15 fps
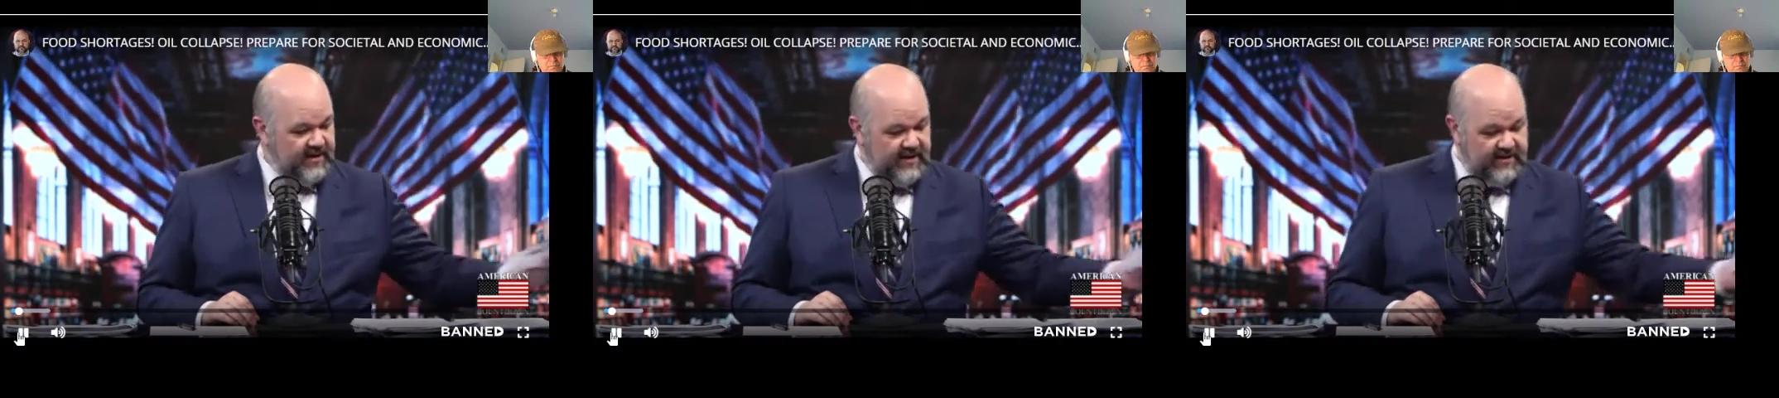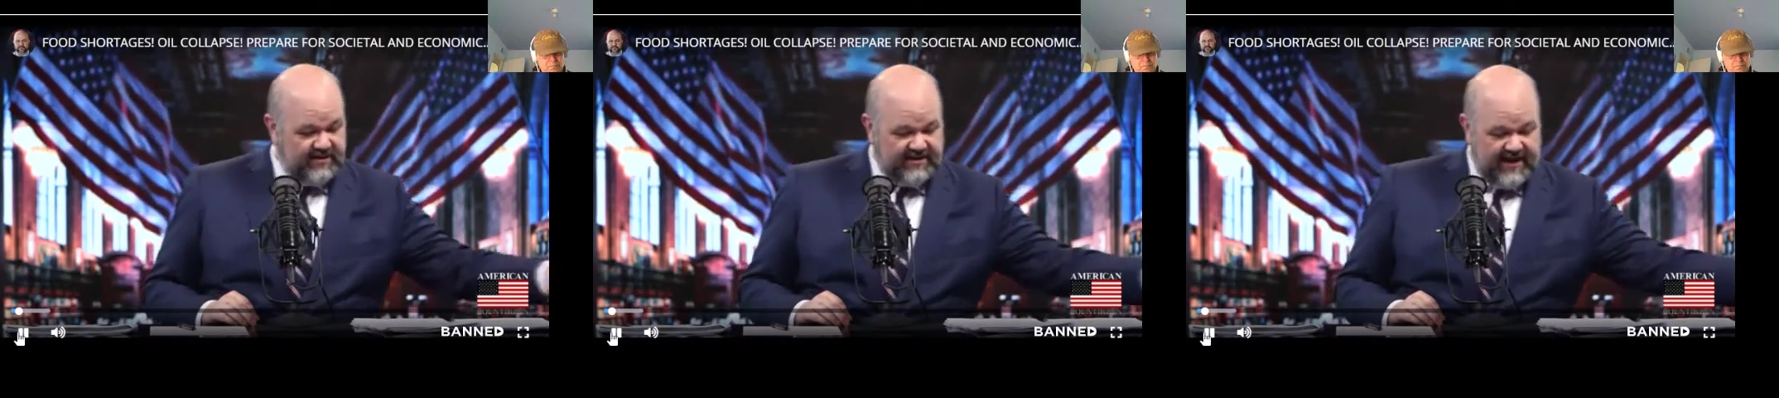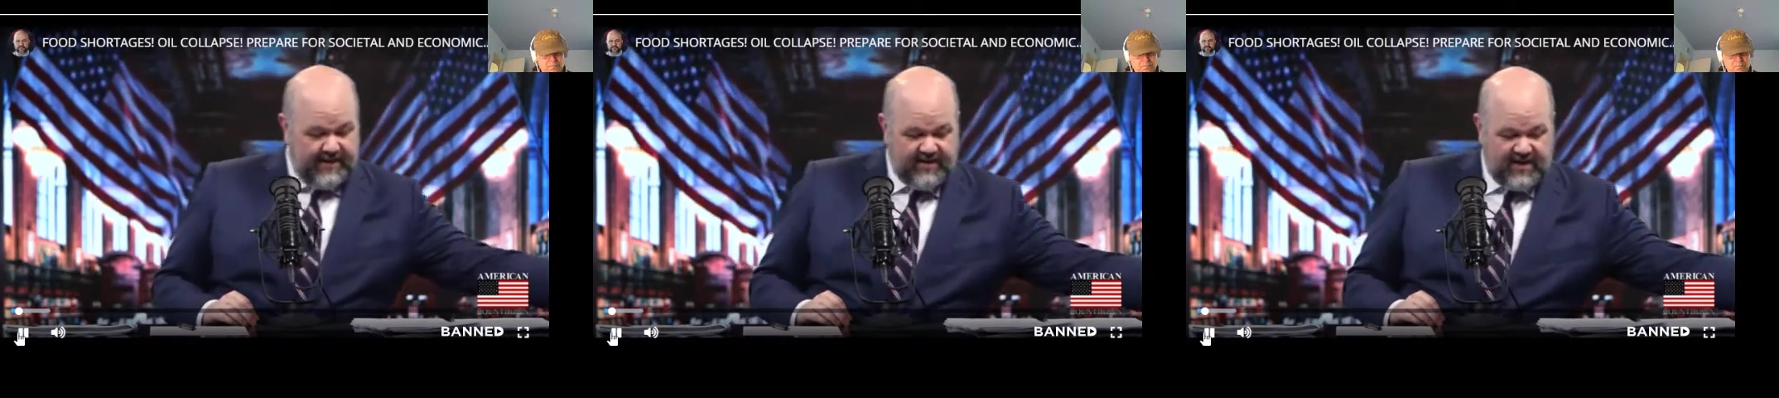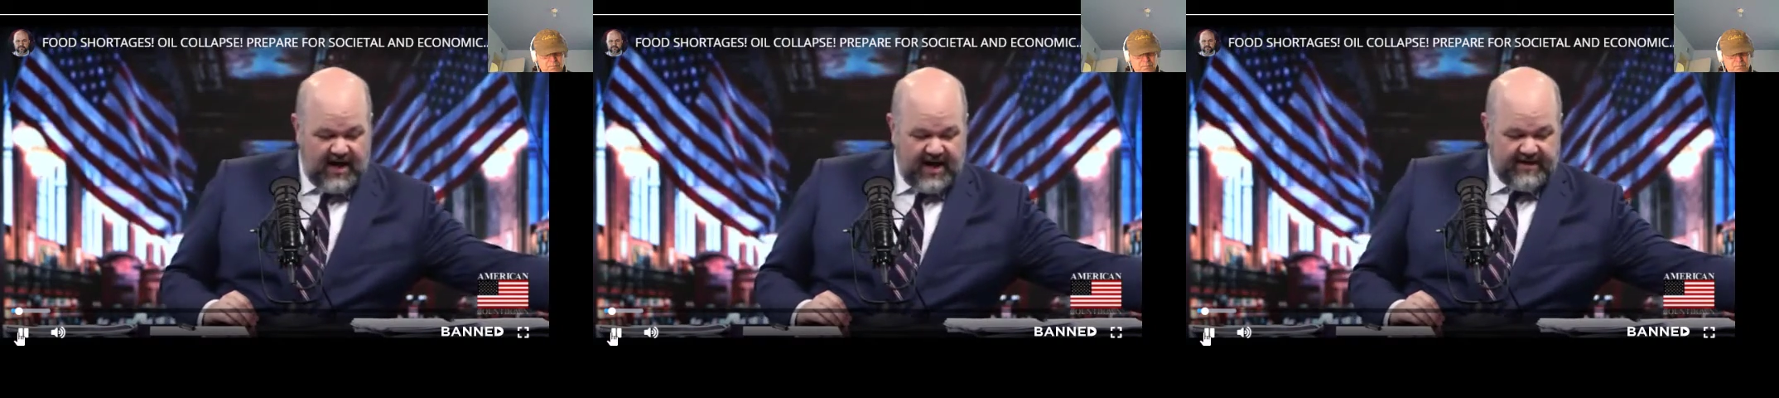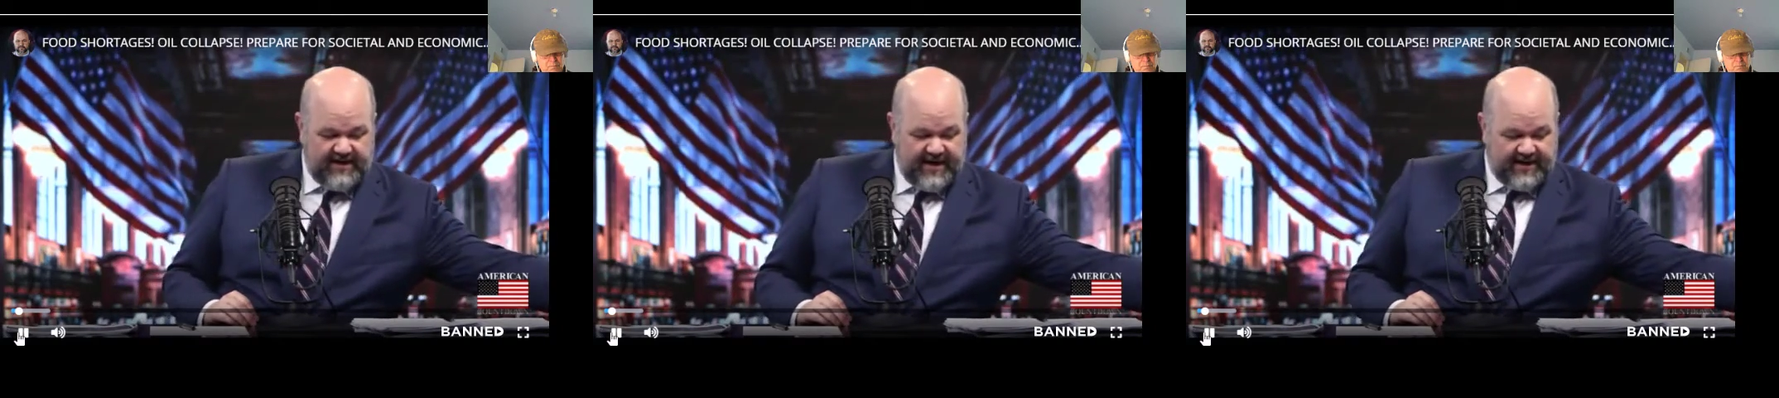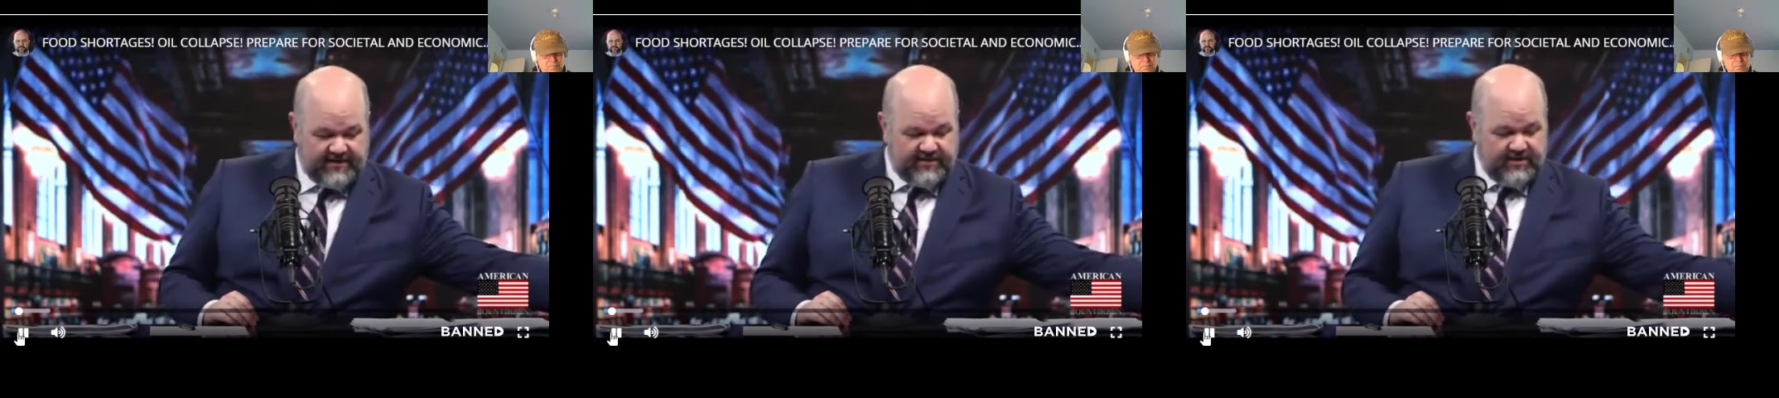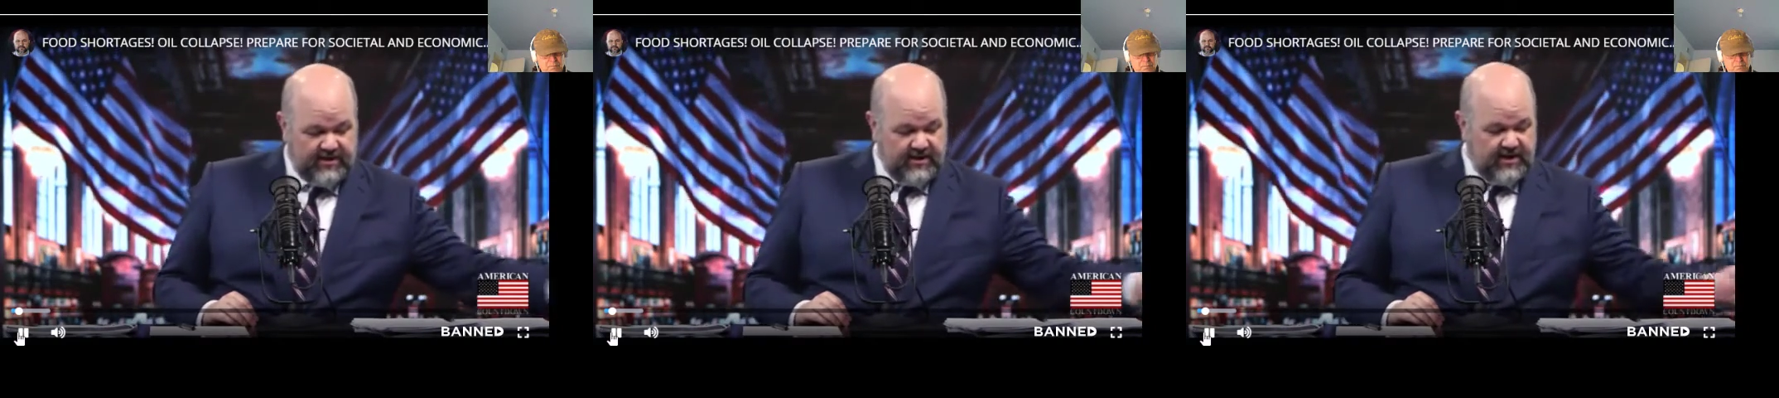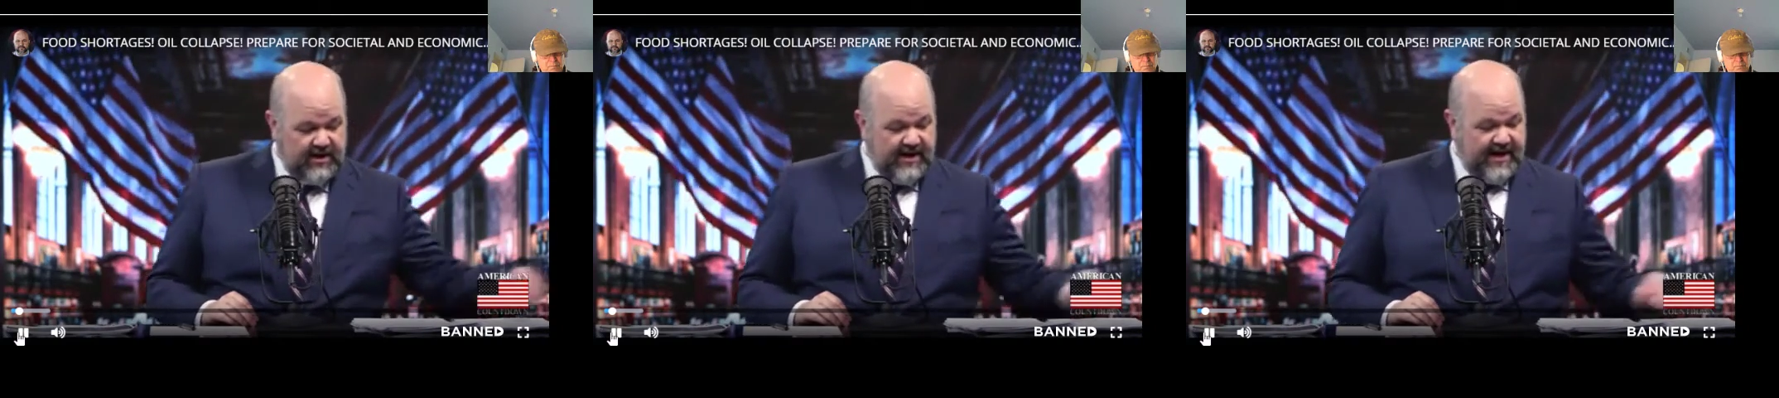In the same context,
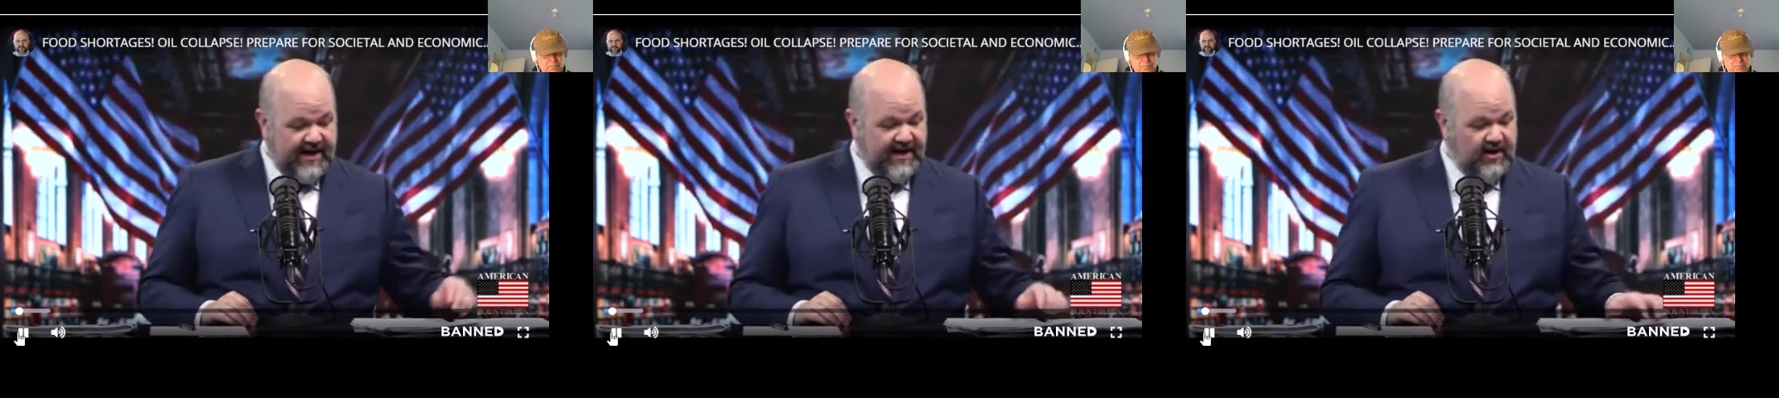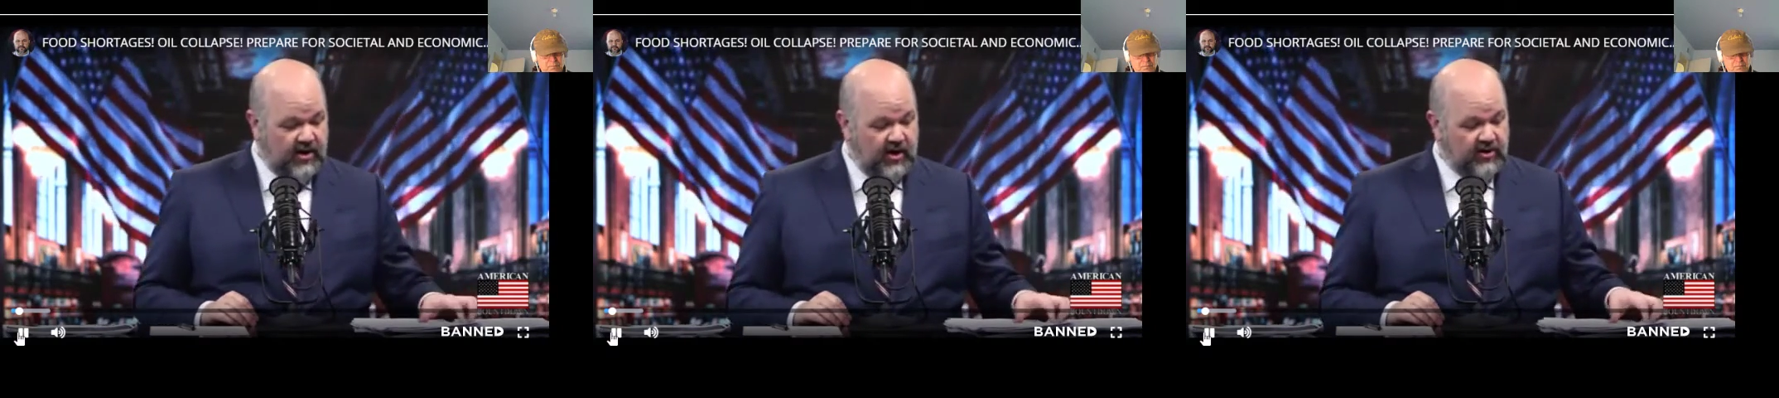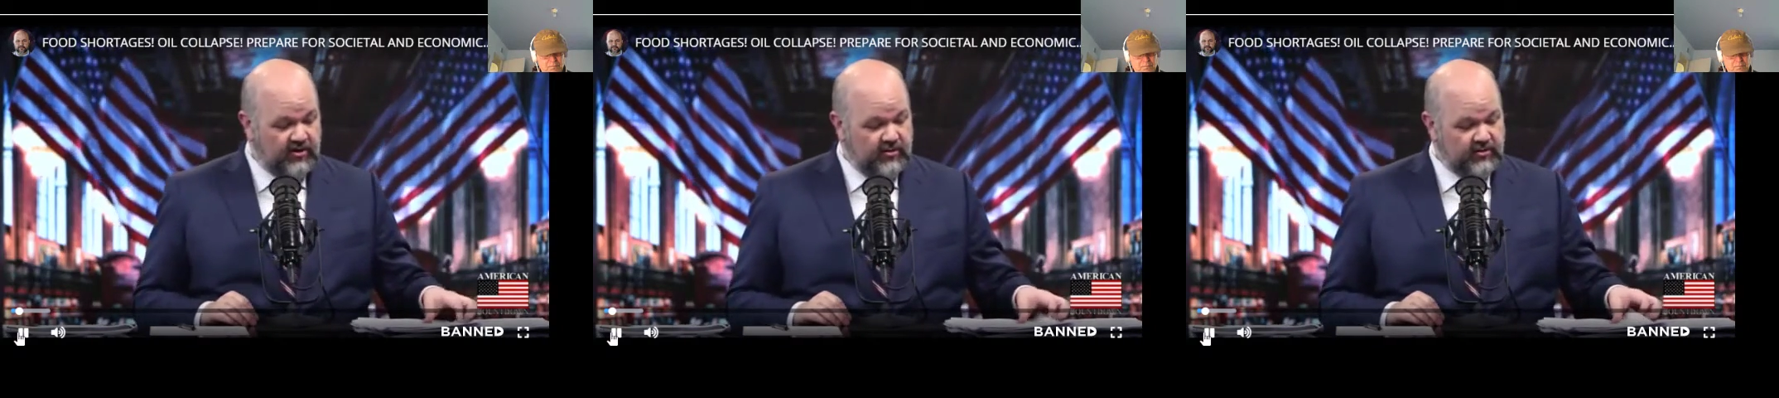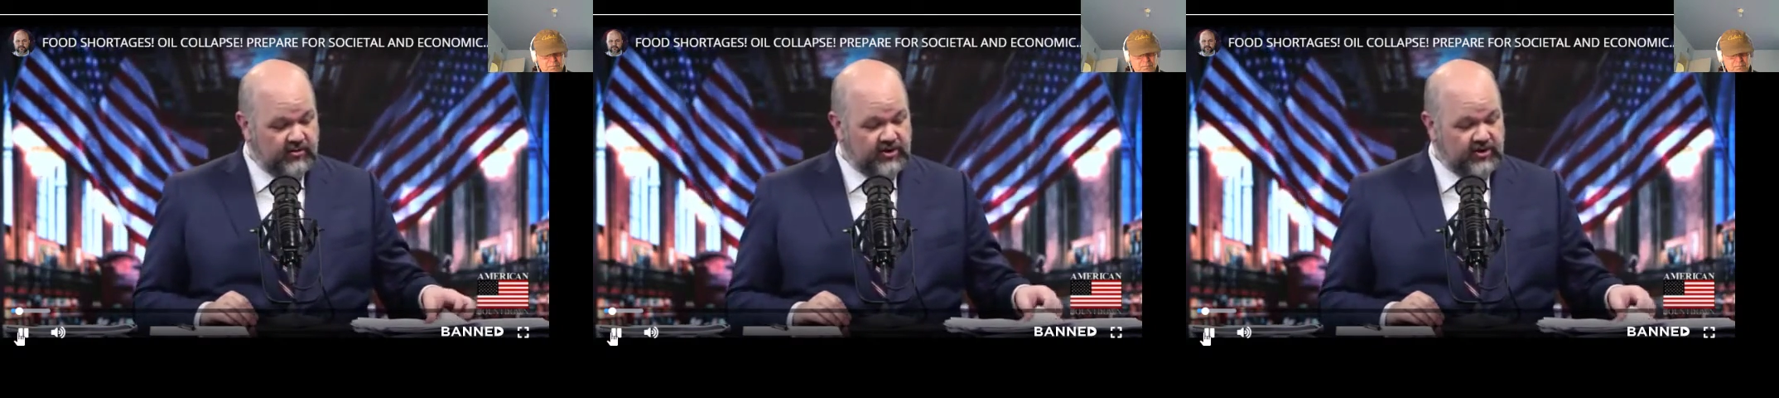articles